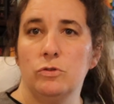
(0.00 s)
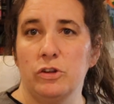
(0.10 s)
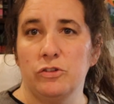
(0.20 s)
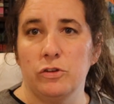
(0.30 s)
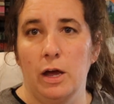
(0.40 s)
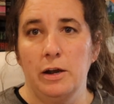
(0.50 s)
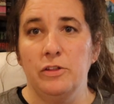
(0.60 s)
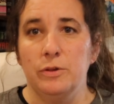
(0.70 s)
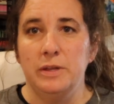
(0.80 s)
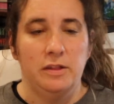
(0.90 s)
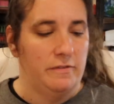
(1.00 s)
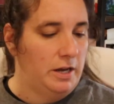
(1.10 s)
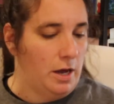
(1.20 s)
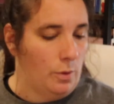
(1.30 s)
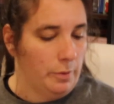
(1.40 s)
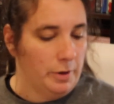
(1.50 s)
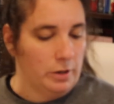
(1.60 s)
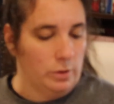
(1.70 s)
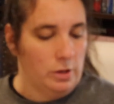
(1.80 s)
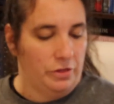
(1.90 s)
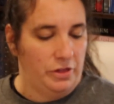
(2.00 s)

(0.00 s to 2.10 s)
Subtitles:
Just another Lindsay video where we're going to look